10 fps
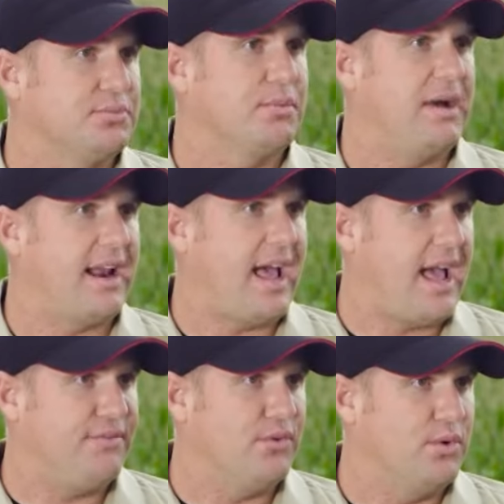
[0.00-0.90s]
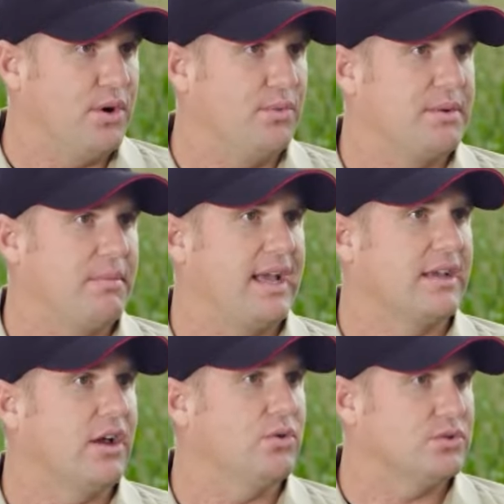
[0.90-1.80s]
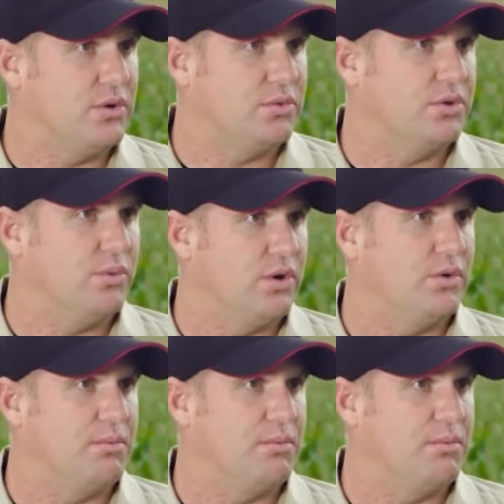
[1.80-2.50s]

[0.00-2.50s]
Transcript: but about half of what we make goes onto the world